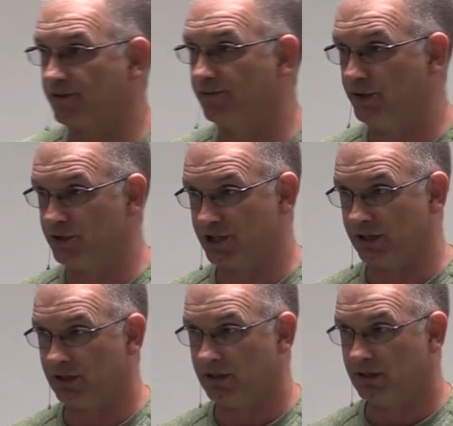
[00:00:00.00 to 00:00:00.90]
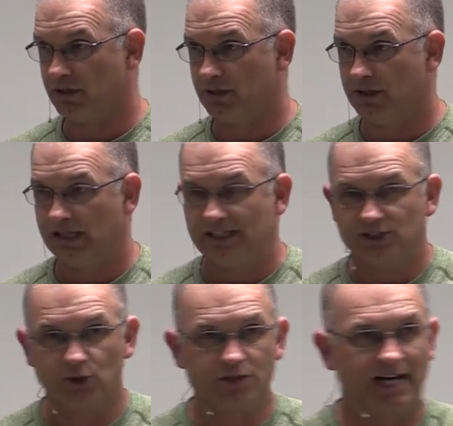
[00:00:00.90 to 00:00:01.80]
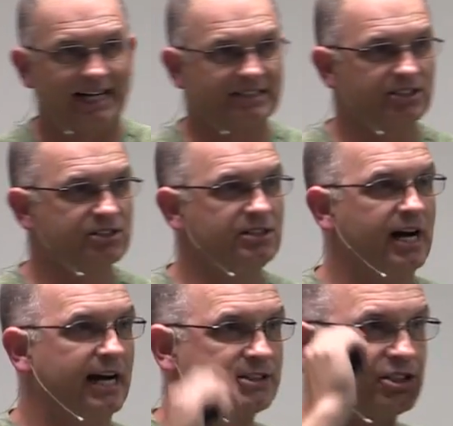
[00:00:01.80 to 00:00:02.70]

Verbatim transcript: of confusion. So God does not